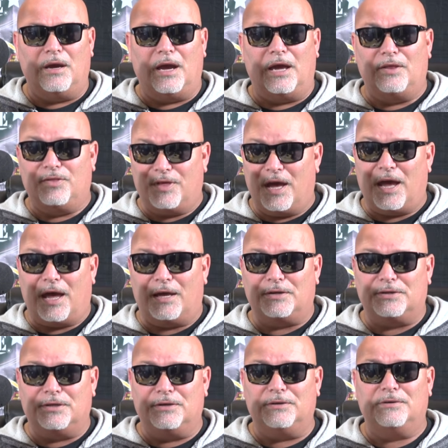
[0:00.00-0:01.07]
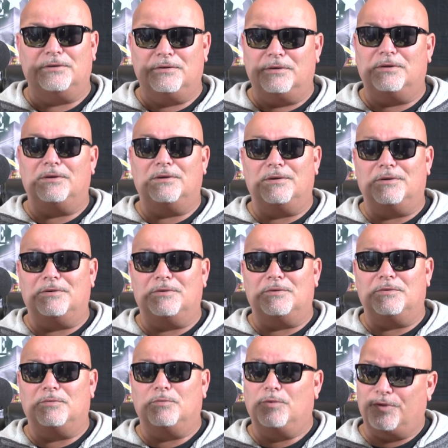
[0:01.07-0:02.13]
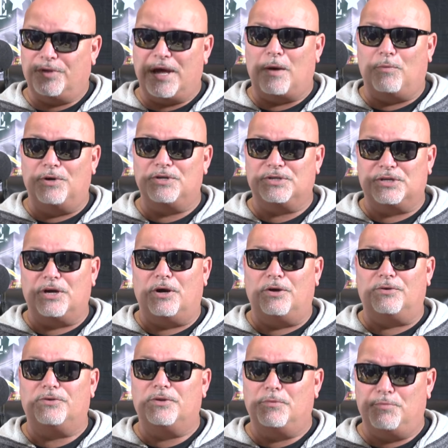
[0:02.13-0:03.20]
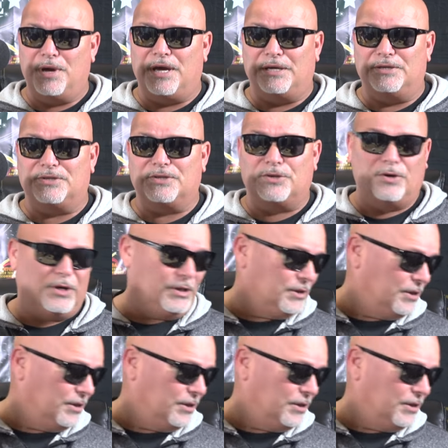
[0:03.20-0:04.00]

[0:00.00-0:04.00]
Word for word: And that, well, that one is called the Base thirty